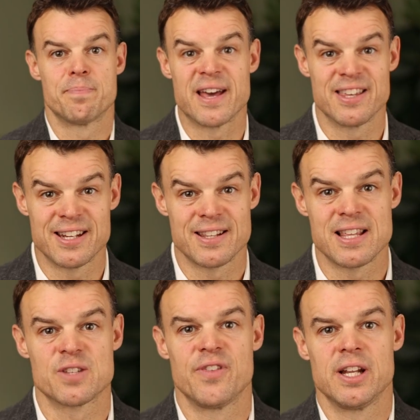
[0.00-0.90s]
By the end of
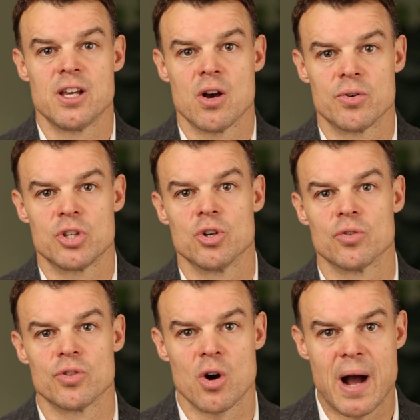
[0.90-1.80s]
this video,
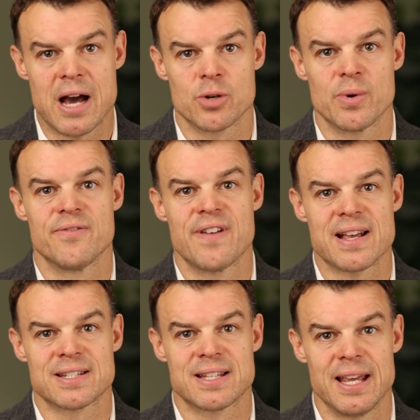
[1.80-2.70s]
you'll know how to
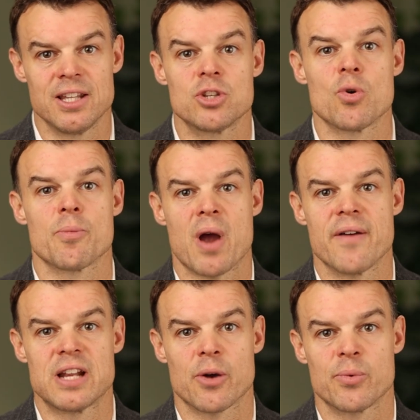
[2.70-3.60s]
invest into a
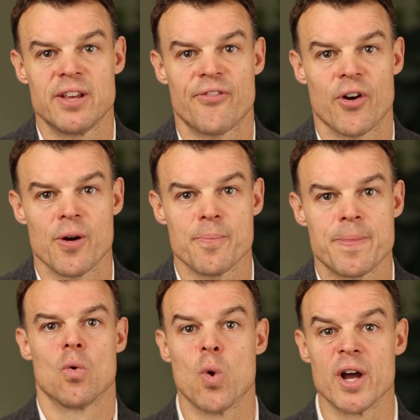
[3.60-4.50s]
private equity firm,
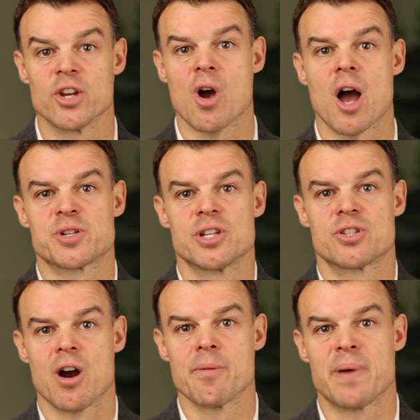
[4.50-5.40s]
what your options
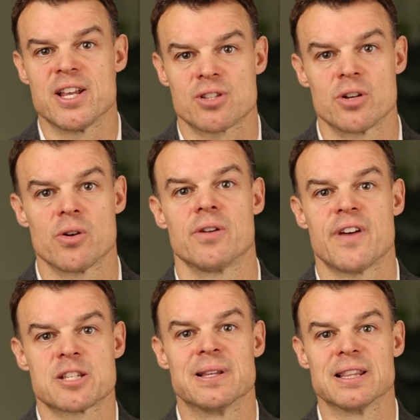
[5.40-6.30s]
are based on your
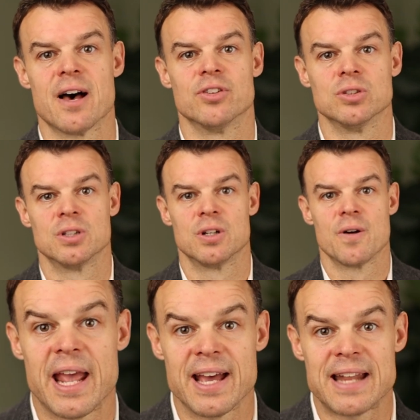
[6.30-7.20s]
investment level,
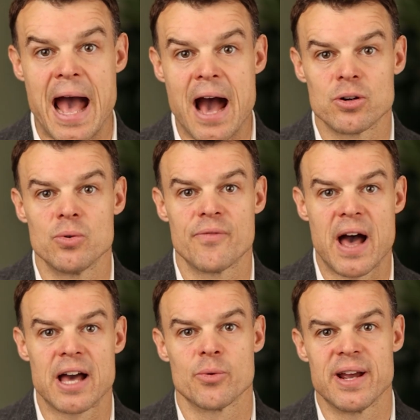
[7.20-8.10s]
and how to
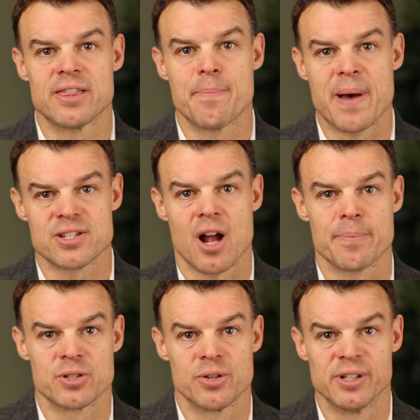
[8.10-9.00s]
evaluate the best
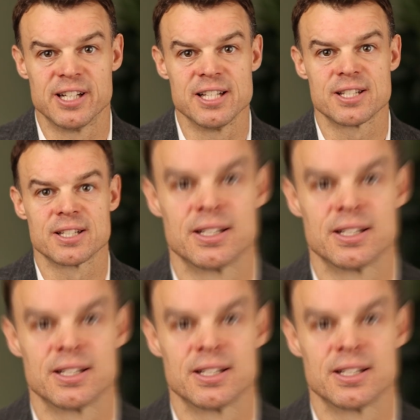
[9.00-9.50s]
opportunities.